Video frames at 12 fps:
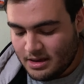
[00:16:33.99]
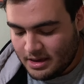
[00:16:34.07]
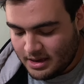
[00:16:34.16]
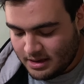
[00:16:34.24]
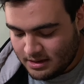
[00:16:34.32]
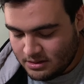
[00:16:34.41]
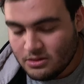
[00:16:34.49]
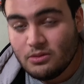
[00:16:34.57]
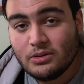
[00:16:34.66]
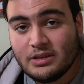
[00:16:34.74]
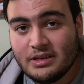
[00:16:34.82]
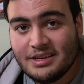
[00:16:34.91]
And the
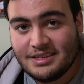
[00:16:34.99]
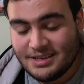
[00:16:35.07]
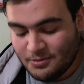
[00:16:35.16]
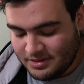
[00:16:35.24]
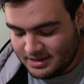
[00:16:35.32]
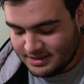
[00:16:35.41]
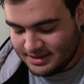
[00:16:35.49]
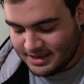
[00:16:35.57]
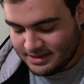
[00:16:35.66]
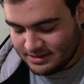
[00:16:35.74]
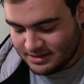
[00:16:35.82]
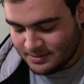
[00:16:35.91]
cool thing is that with this lens,